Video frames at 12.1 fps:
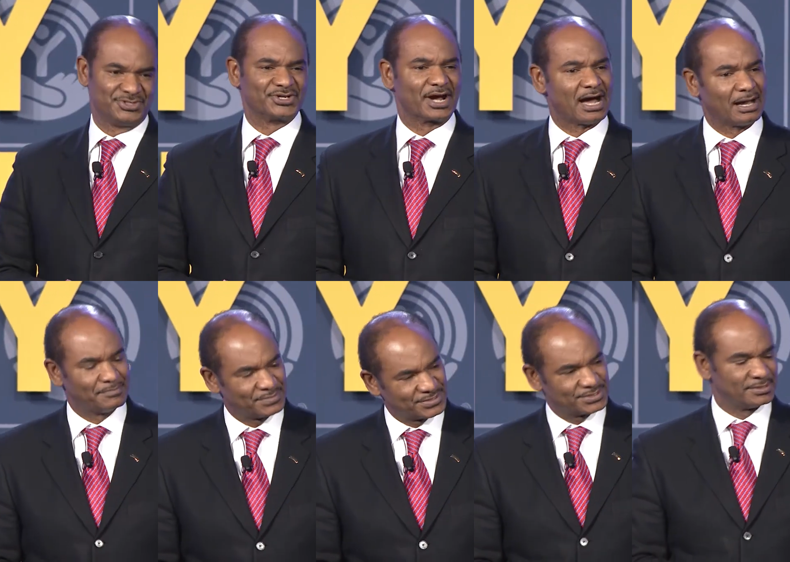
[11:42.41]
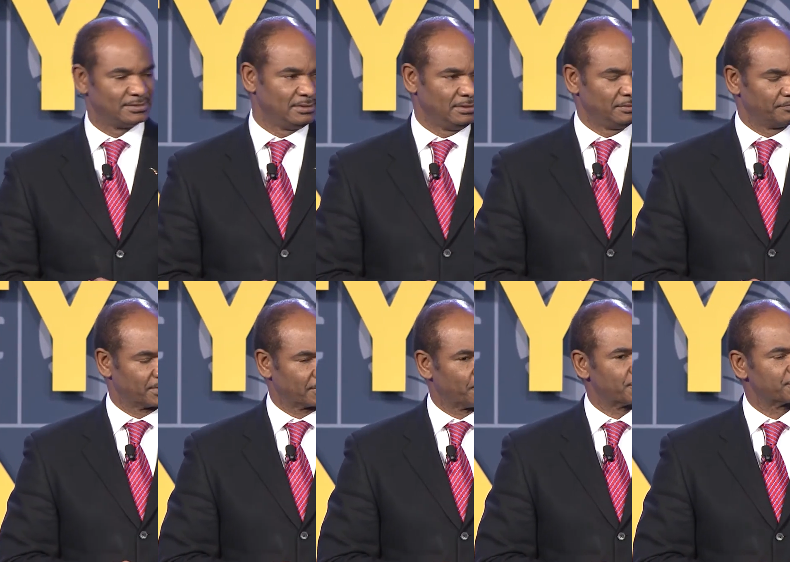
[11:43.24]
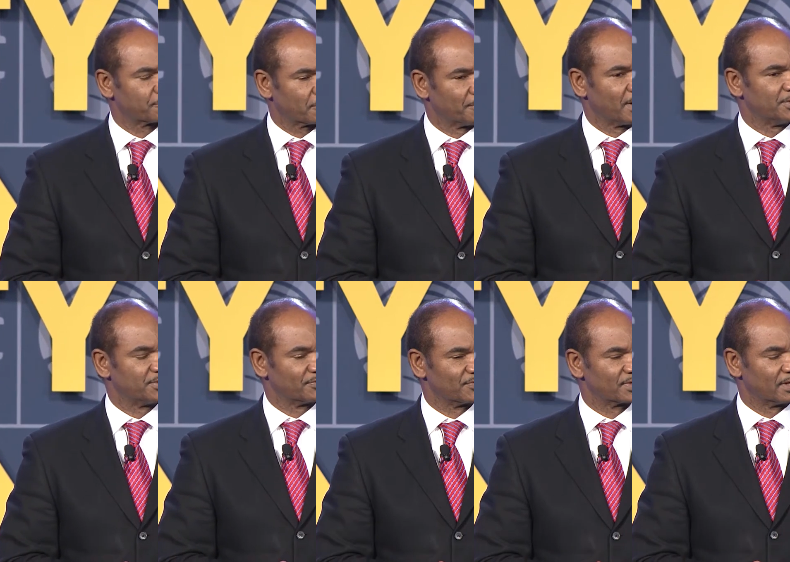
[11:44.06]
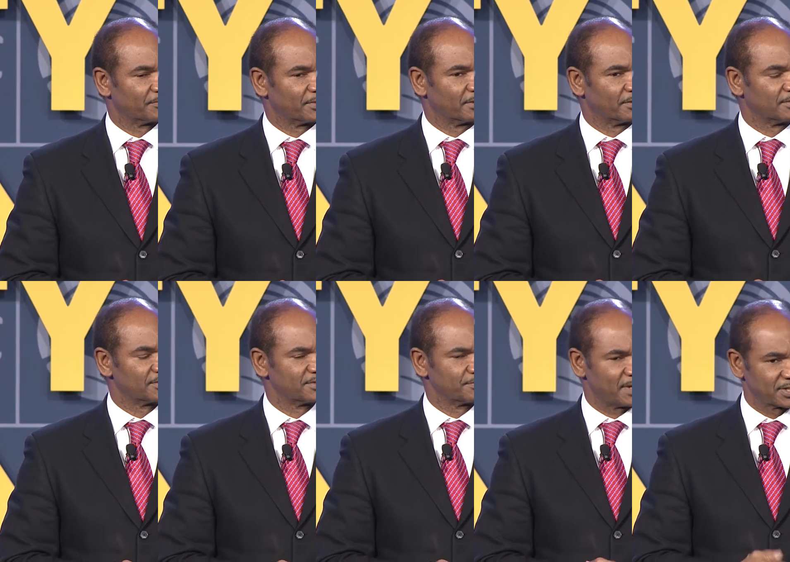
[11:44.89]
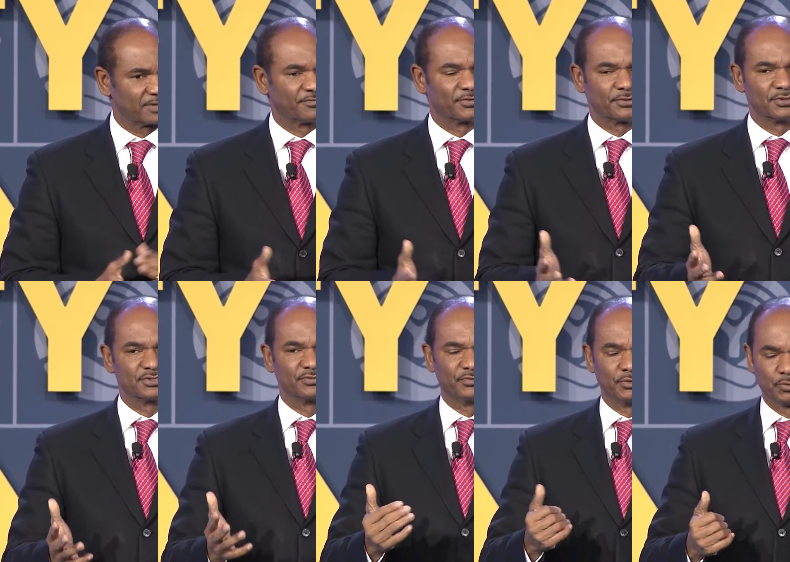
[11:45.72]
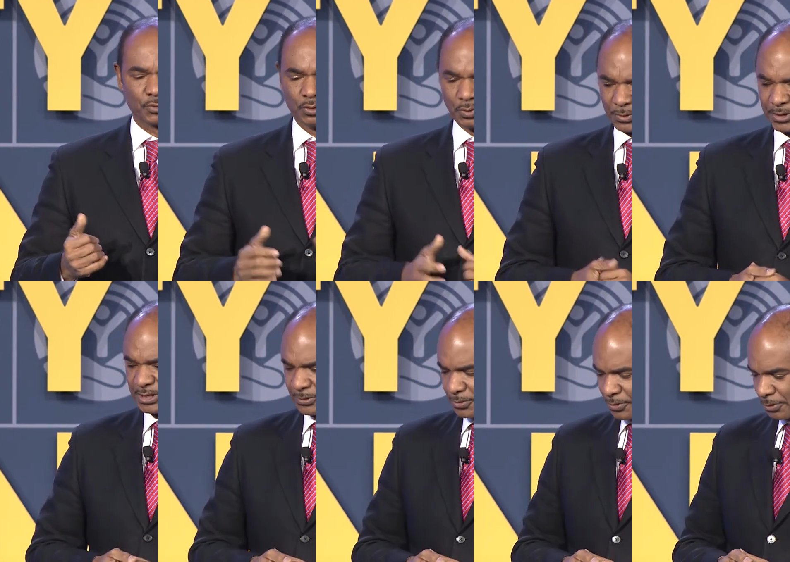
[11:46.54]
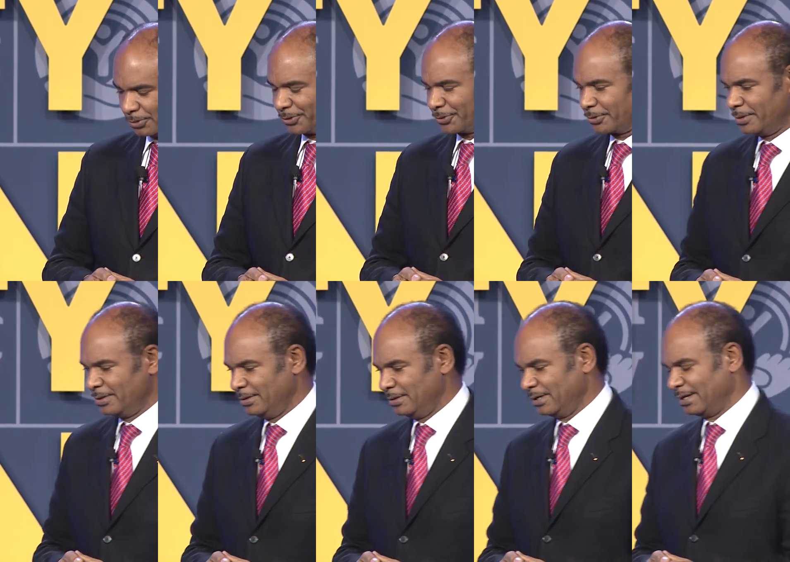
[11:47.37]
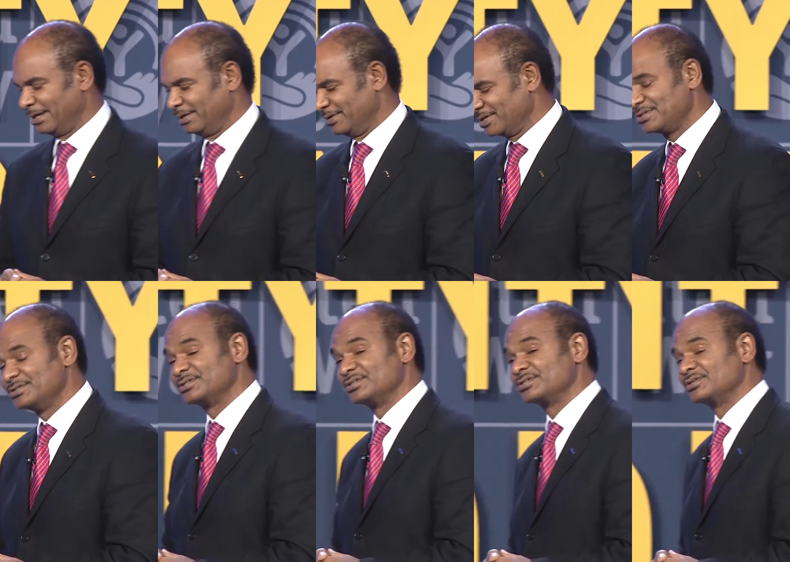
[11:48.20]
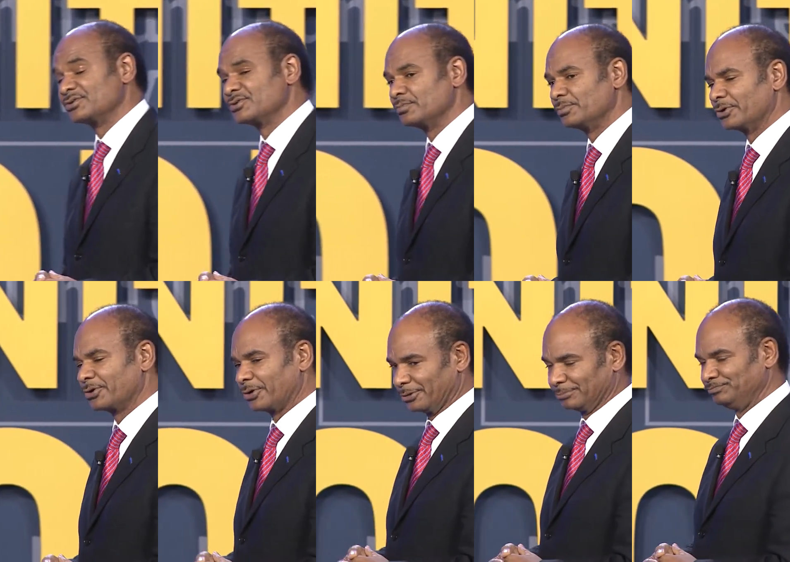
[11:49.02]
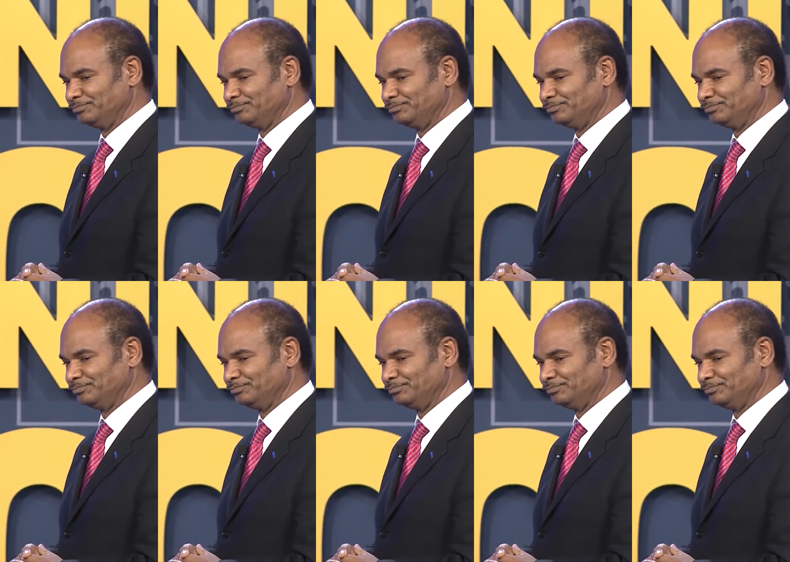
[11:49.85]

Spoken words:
jobs, but I want to remind you of something, especially for those of you who were here earlier and listened to Senator Booker.